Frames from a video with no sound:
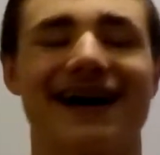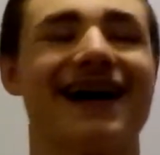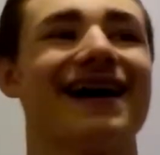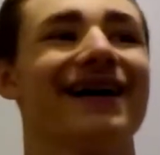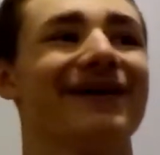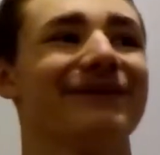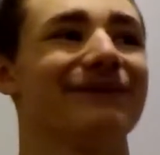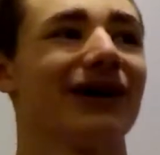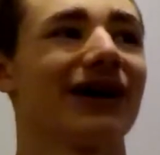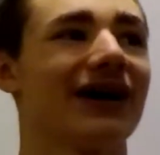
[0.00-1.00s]

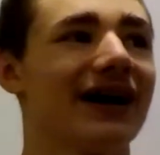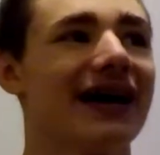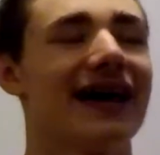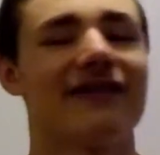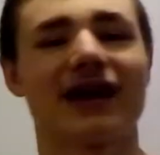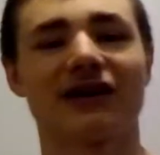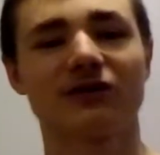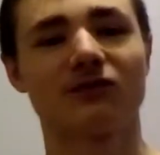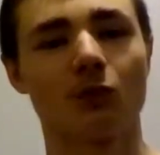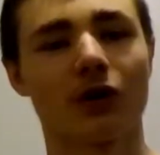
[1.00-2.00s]
But then I
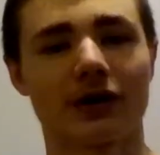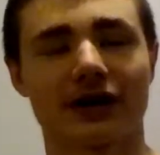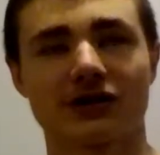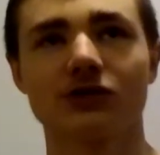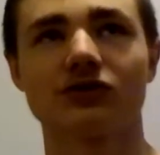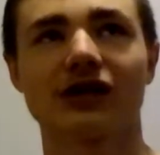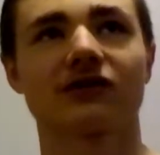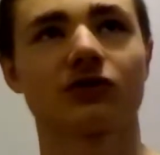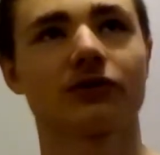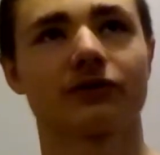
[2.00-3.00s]
do 2
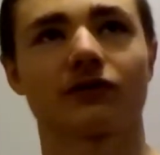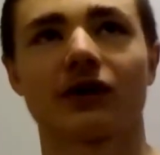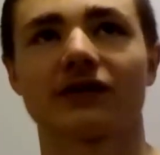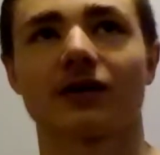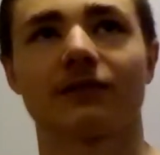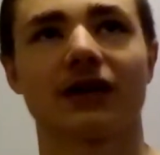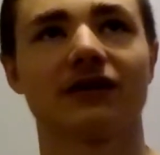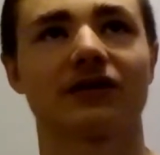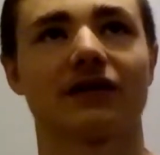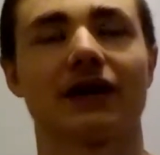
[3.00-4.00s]
chest, shoulder, and tricep
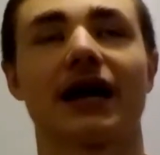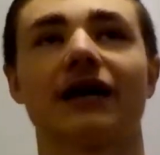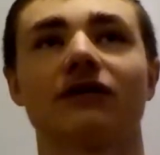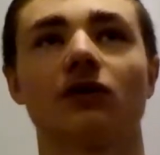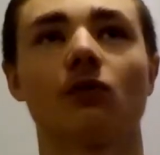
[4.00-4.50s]
days, and then I do